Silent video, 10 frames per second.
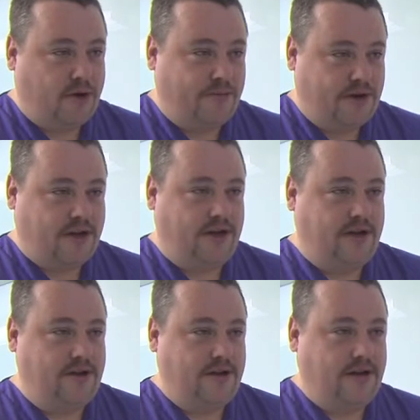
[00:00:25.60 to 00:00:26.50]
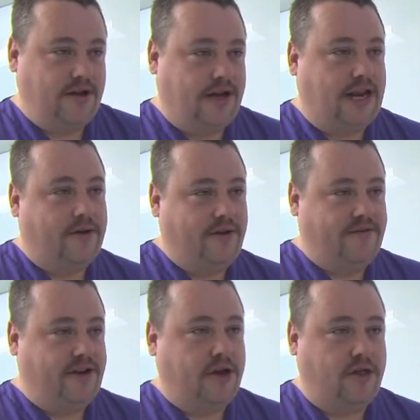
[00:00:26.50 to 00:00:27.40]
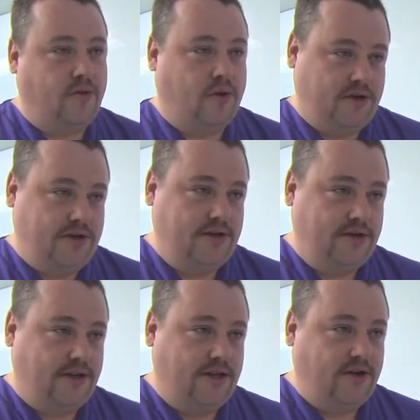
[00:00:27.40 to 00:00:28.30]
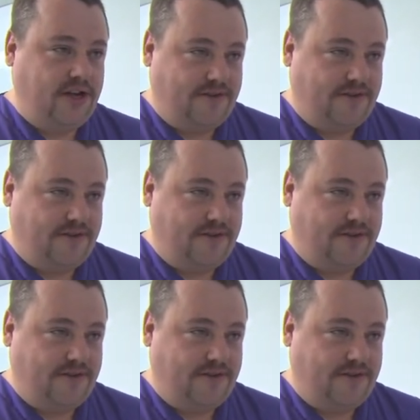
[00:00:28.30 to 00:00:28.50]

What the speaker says: with a senior leader within the organisation